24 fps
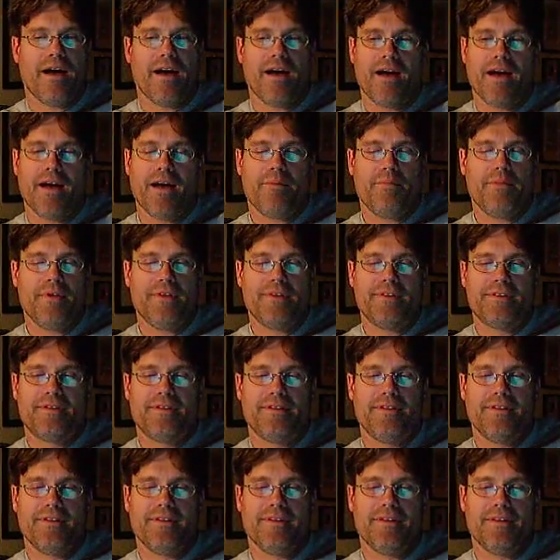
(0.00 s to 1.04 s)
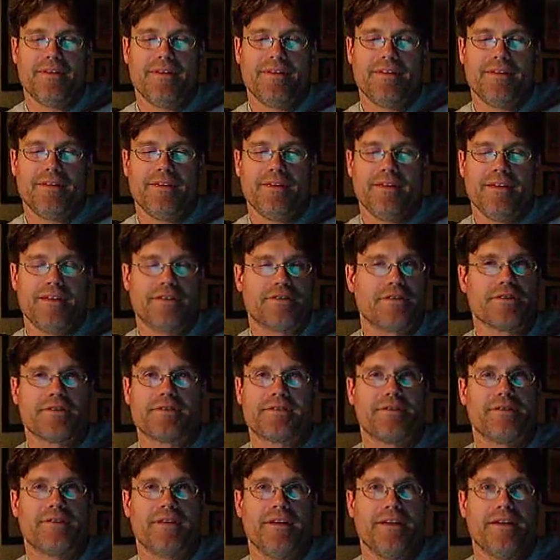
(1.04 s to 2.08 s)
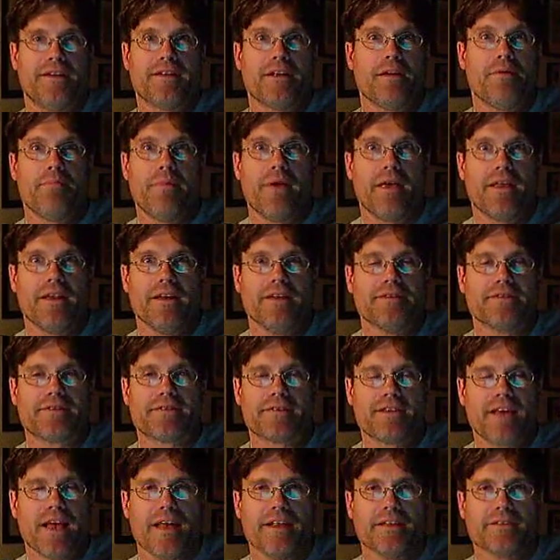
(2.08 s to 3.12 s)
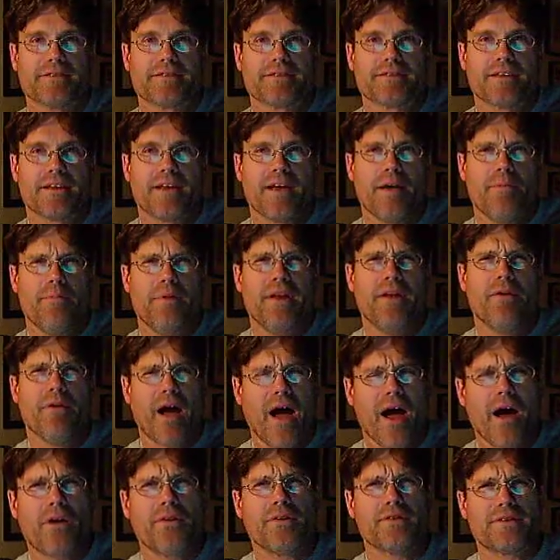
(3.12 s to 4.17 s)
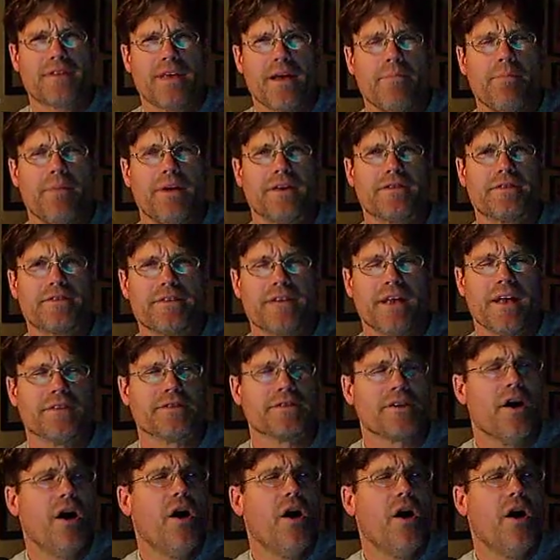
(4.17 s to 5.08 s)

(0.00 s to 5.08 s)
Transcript: I mean, it doesn't make any sense. I mean, how does that make sense?